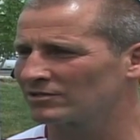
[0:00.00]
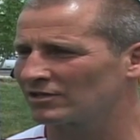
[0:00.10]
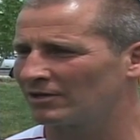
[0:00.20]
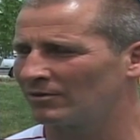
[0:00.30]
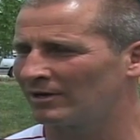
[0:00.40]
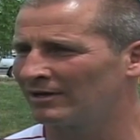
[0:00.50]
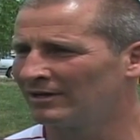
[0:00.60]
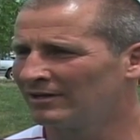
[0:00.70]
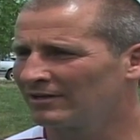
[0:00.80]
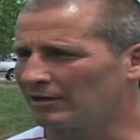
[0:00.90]
So
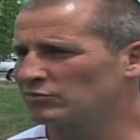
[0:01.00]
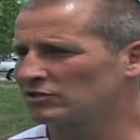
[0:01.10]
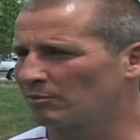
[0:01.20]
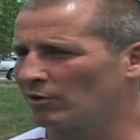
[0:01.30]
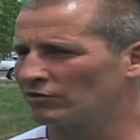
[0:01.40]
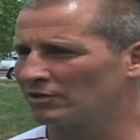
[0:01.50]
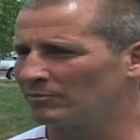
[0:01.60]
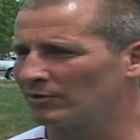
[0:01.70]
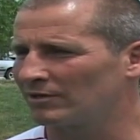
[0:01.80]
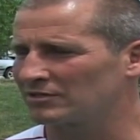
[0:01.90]
yeah, it was
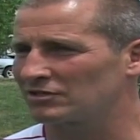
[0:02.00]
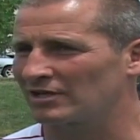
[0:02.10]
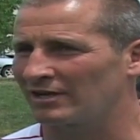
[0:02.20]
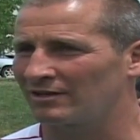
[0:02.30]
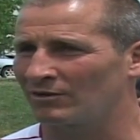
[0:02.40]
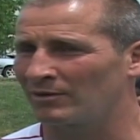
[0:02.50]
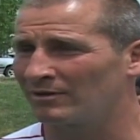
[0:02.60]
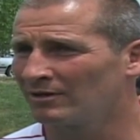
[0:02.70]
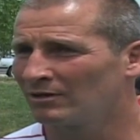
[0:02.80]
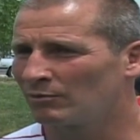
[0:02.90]
disappointing, but as I say,
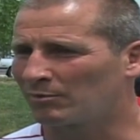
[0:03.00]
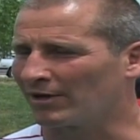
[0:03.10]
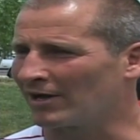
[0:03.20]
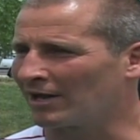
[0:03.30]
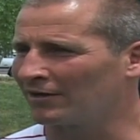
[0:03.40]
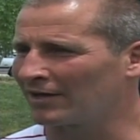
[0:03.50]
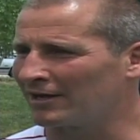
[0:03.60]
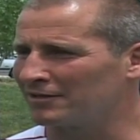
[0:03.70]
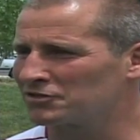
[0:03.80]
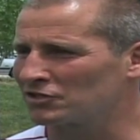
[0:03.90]
we played Ireland
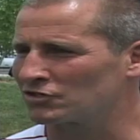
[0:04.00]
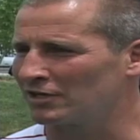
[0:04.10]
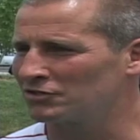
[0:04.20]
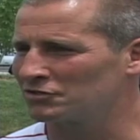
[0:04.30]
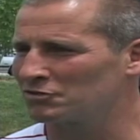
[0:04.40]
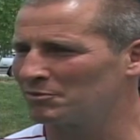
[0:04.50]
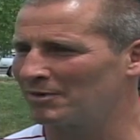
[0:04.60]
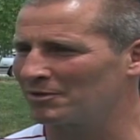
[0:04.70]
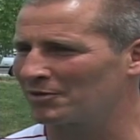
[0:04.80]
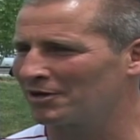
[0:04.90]
again in the Six Nations and we
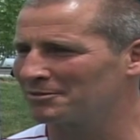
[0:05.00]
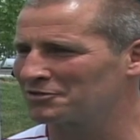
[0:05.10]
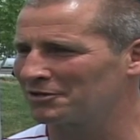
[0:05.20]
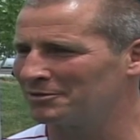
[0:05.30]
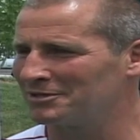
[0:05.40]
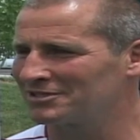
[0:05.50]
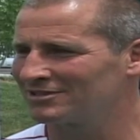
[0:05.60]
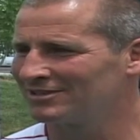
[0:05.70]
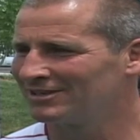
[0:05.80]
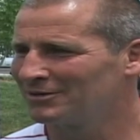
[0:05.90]
beat them at home, so
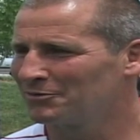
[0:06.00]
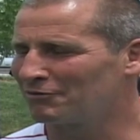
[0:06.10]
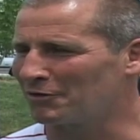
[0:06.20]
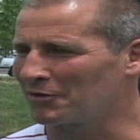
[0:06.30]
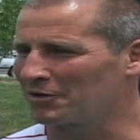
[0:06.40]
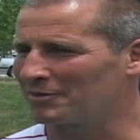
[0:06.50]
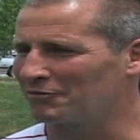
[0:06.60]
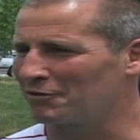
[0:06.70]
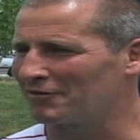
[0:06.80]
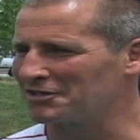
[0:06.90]
we felt we got a bit
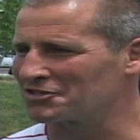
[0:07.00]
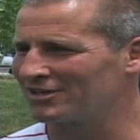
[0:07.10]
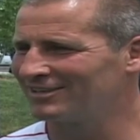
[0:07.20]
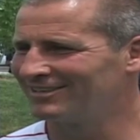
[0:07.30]
of a revenge there.